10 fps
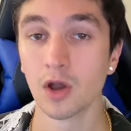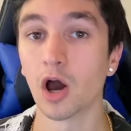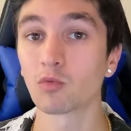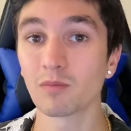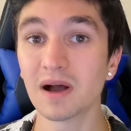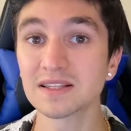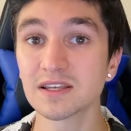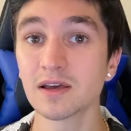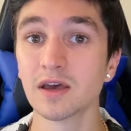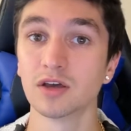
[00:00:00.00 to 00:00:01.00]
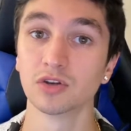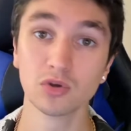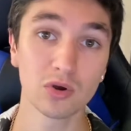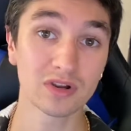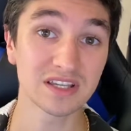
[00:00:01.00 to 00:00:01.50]
On Ramaza, New
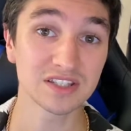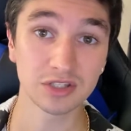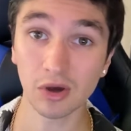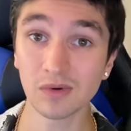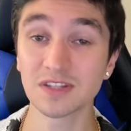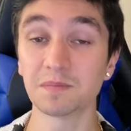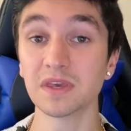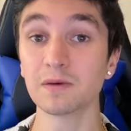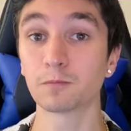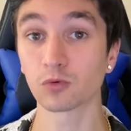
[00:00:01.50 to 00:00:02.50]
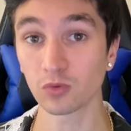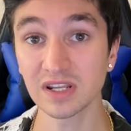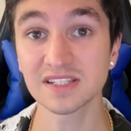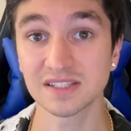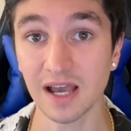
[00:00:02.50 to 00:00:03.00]
York is known to be
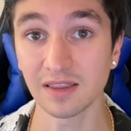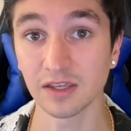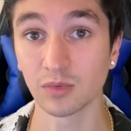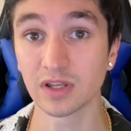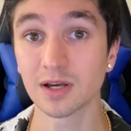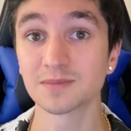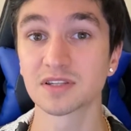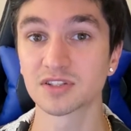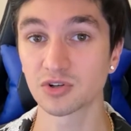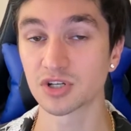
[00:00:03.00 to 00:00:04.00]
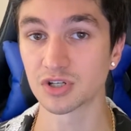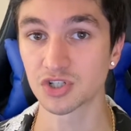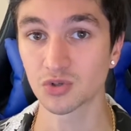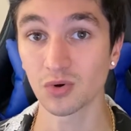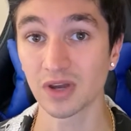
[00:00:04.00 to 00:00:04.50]
pretty solid when it comes to search and
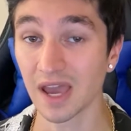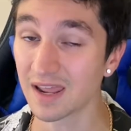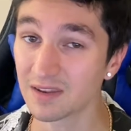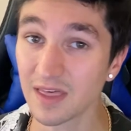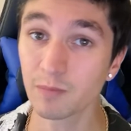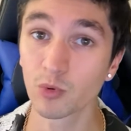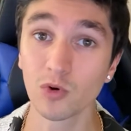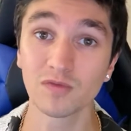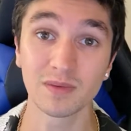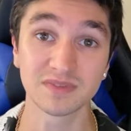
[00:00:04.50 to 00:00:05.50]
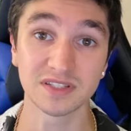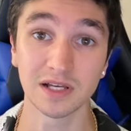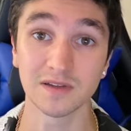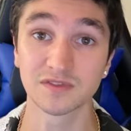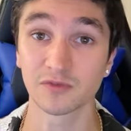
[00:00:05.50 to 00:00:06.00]
destroy, and they proved
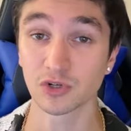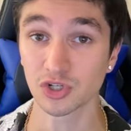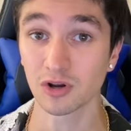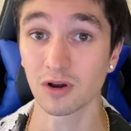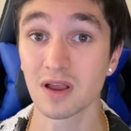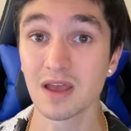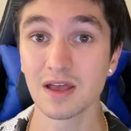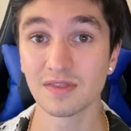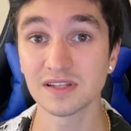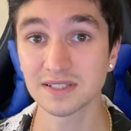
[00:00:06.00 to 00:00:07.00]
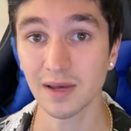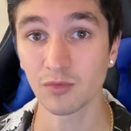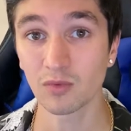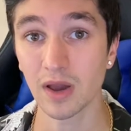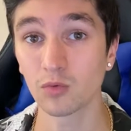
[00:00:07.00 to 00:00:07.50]
themselves for sure this time
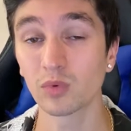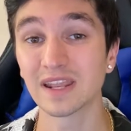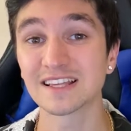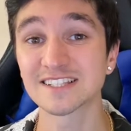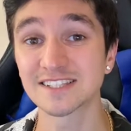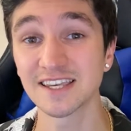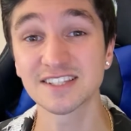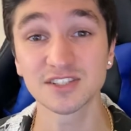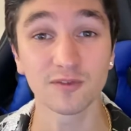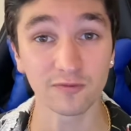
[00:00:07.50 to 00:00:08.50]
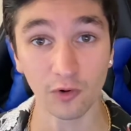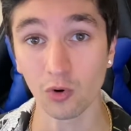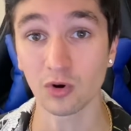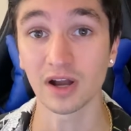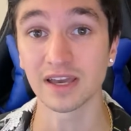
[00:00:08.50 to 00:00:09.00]
around, winning
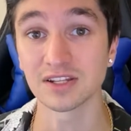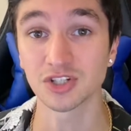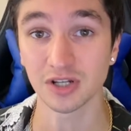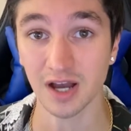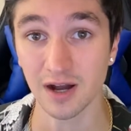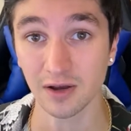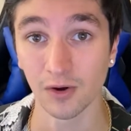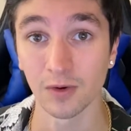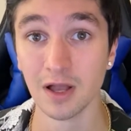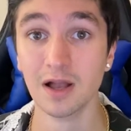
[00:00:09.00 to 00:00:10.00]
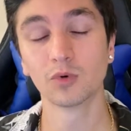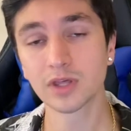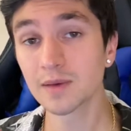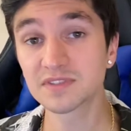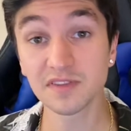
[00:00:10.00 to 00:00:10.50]
6-4 against Chicago. When it
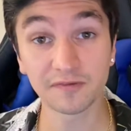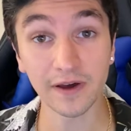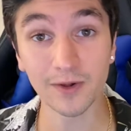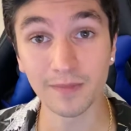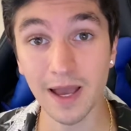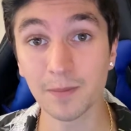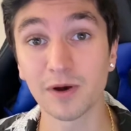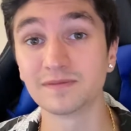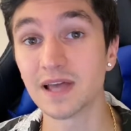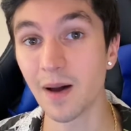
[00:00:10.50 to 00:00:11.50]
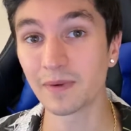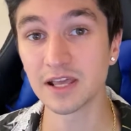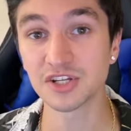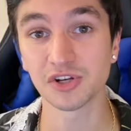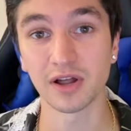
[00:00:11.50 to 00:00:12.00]
came to the final map of
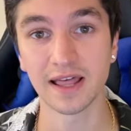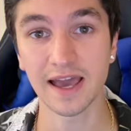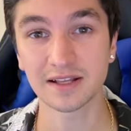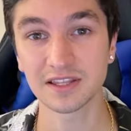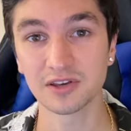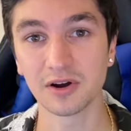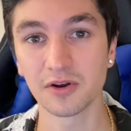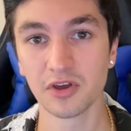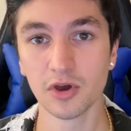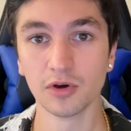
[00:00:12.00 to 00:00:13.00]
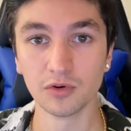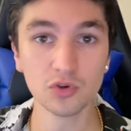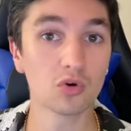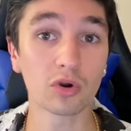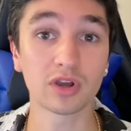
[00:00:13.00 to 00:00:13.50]
domination on Hackney Yard, New
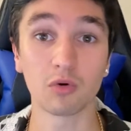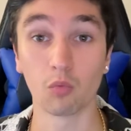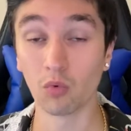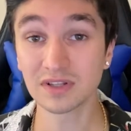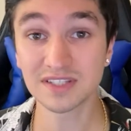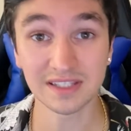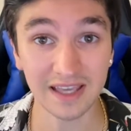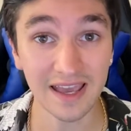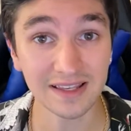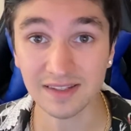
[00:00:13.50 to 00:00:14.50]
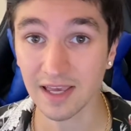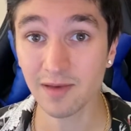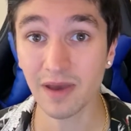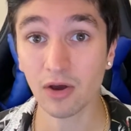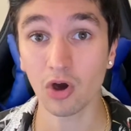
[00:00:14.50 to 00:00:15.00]
York once again
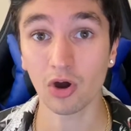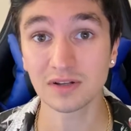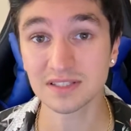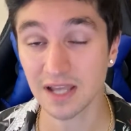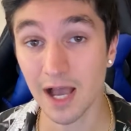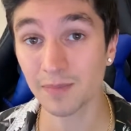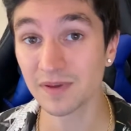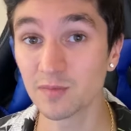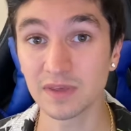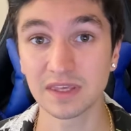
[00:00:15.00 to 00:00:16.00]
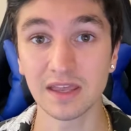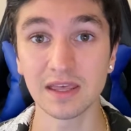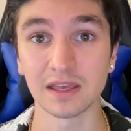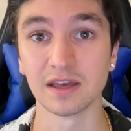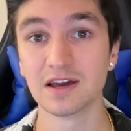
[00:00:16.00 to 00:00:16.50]
came out on top
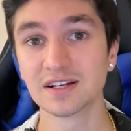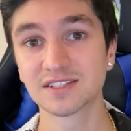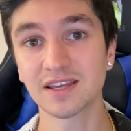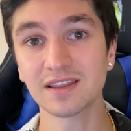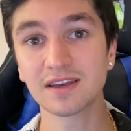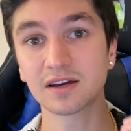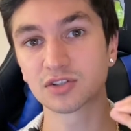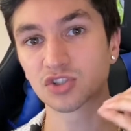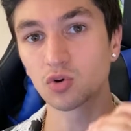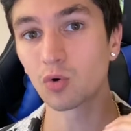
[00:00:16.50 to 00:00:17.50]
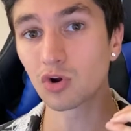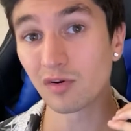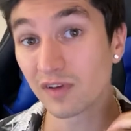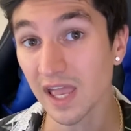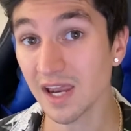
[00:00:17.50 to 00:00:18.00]
beginning, setting a score
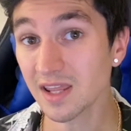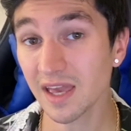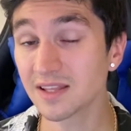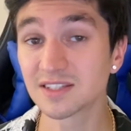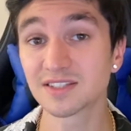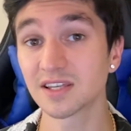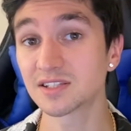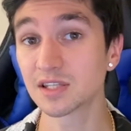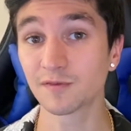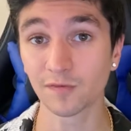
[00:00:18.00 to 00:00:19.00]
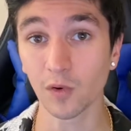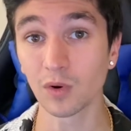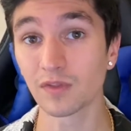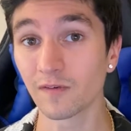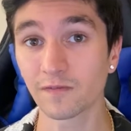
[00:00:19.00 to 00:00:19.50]
of
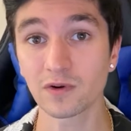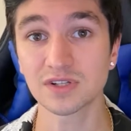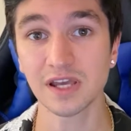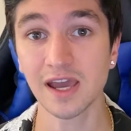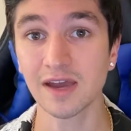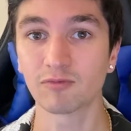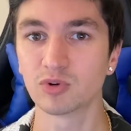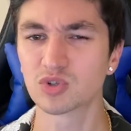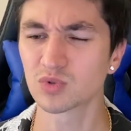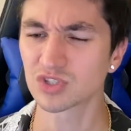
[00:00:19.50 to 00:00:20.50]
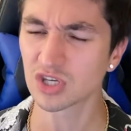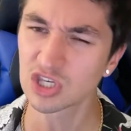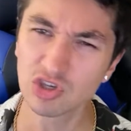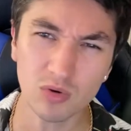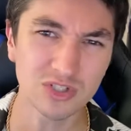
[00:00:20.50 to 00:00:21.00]
88-64 in the first half, which was a
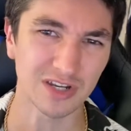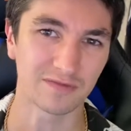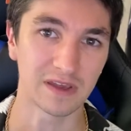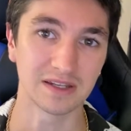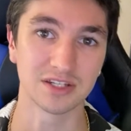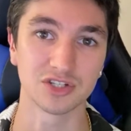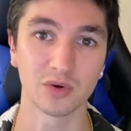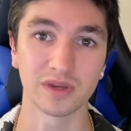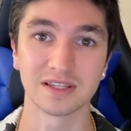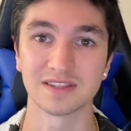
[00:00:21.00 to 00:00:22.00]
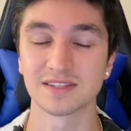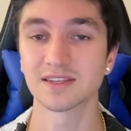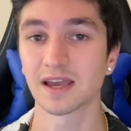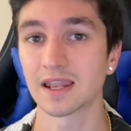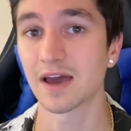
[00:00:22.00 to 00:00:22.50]
huge advantage going into the
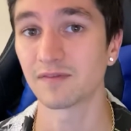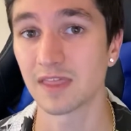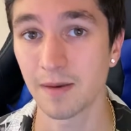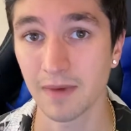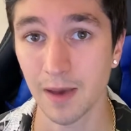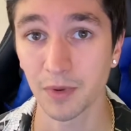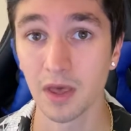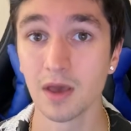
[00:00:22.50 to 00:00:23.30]
second half of that map.